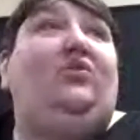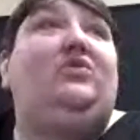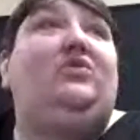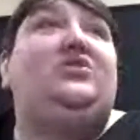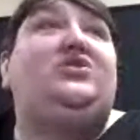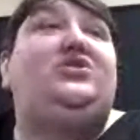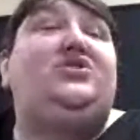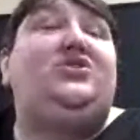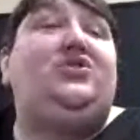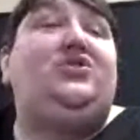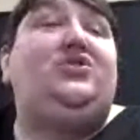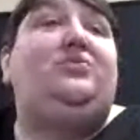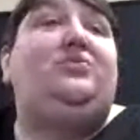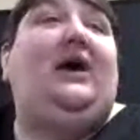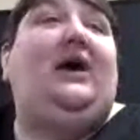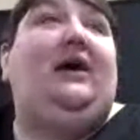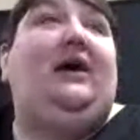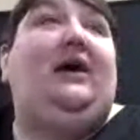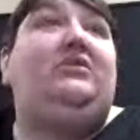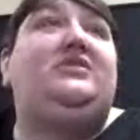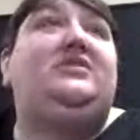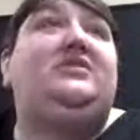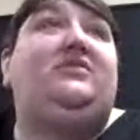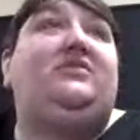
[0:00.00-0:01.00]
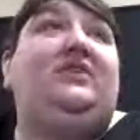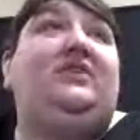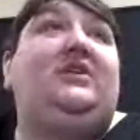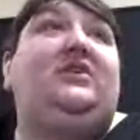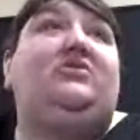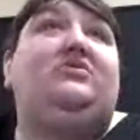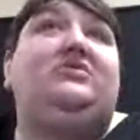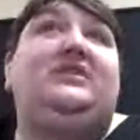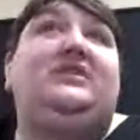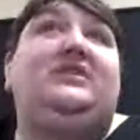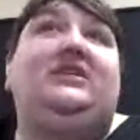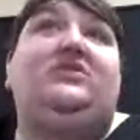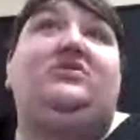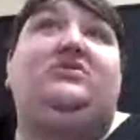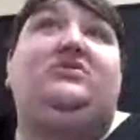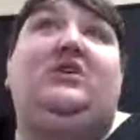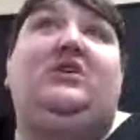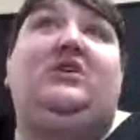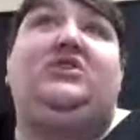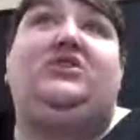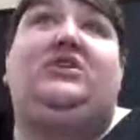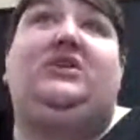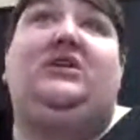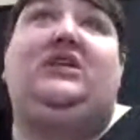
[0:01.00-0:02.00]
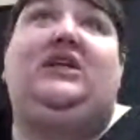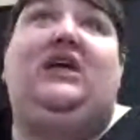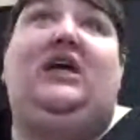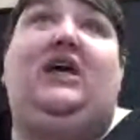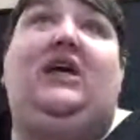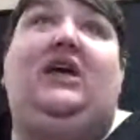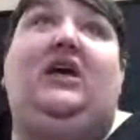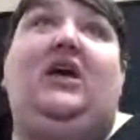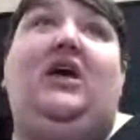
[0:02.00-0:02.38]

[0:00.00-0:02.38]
is 2 hours of literacy instruction a day.